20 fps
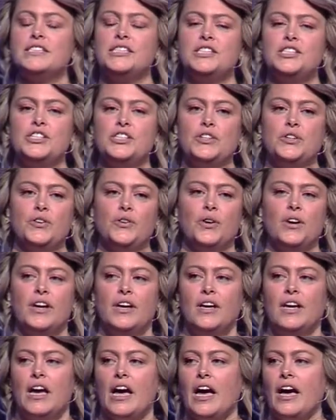to do
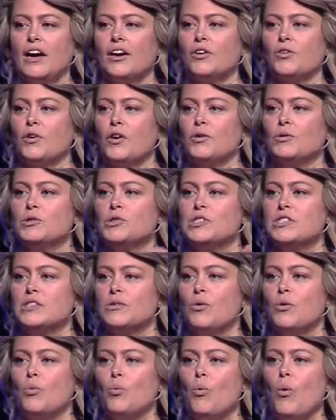grows
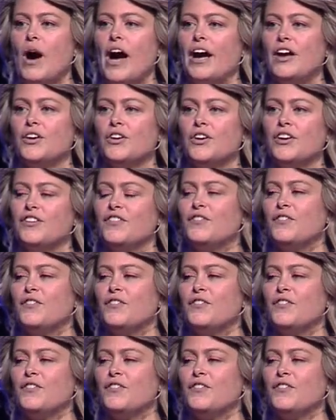wider and